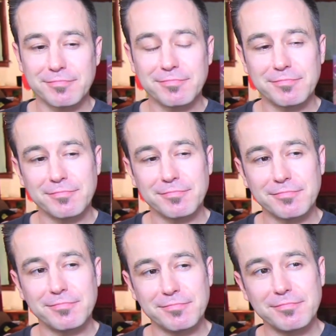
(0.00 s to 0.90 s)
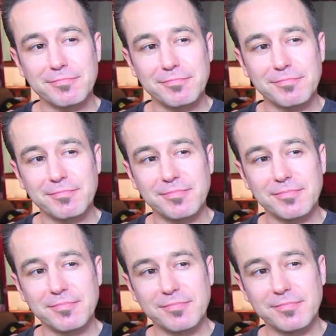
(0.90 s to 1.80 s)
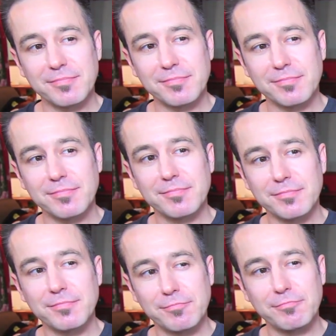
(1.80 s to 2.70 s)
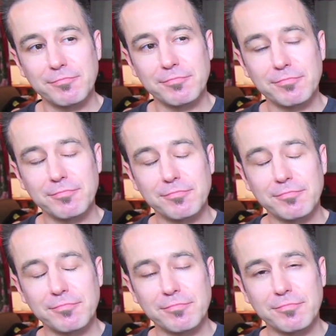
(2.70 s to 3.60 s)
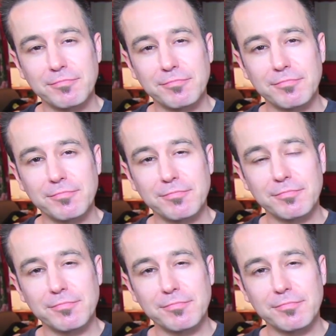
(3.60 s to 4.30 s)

[no speech]